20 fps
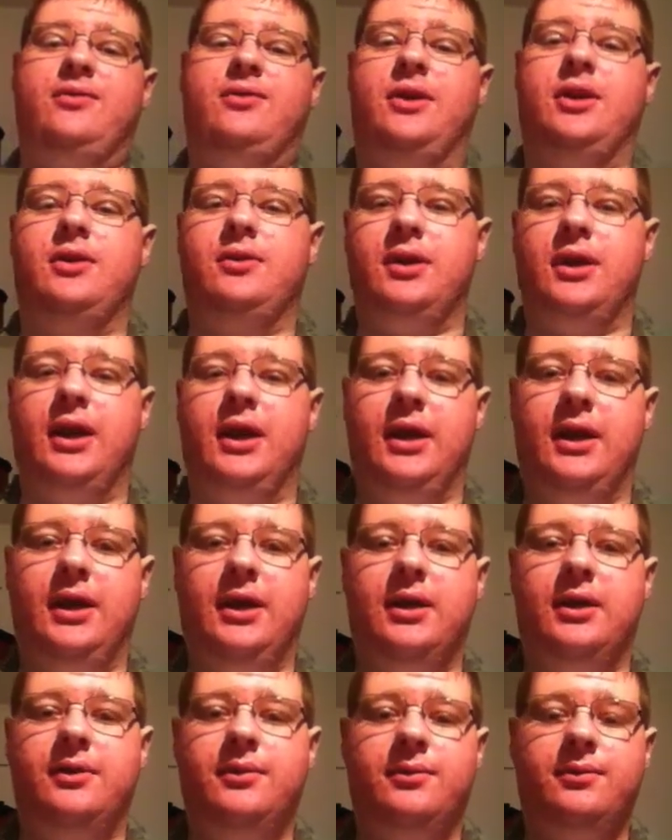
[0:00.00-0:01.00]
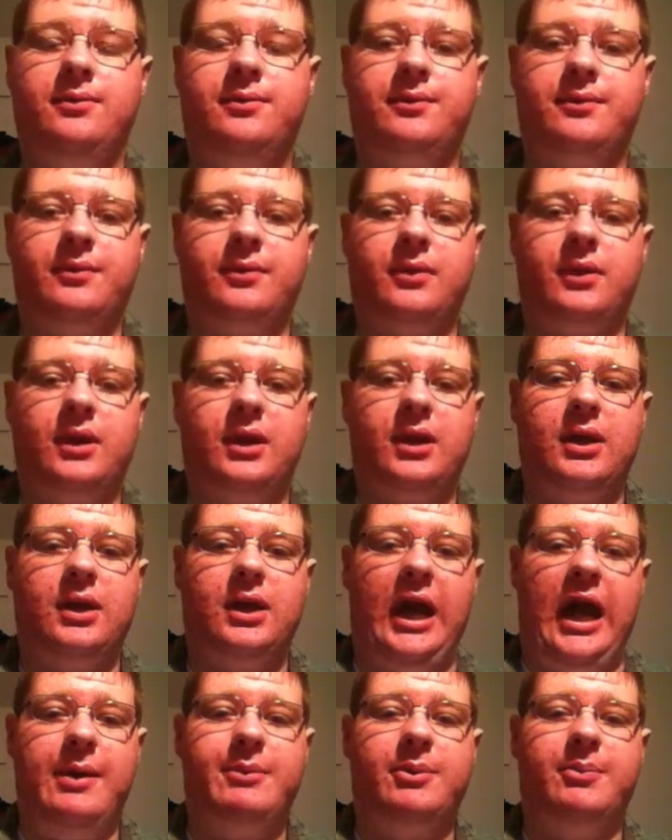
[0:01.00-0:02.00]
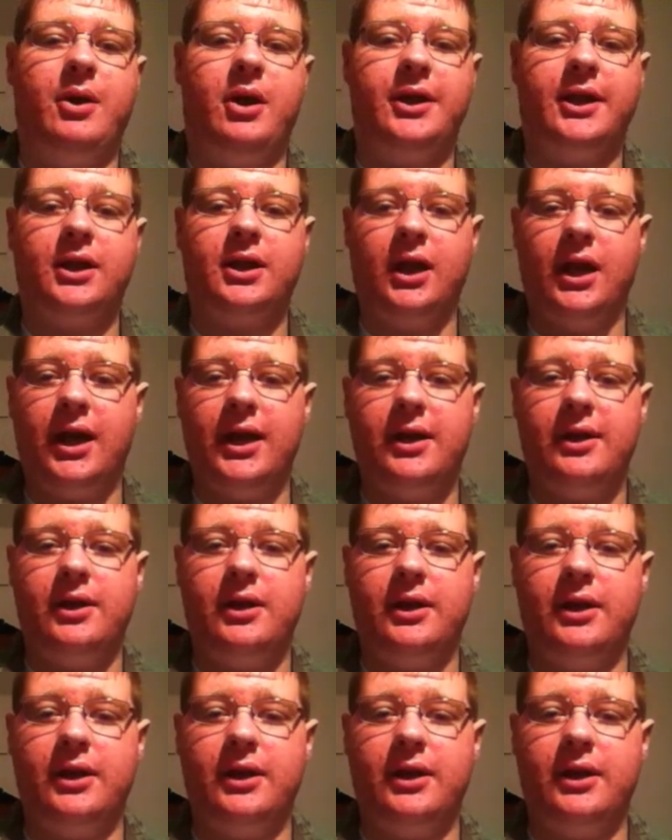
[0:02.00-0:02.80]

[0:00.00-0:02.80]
video, I'm a polyglot.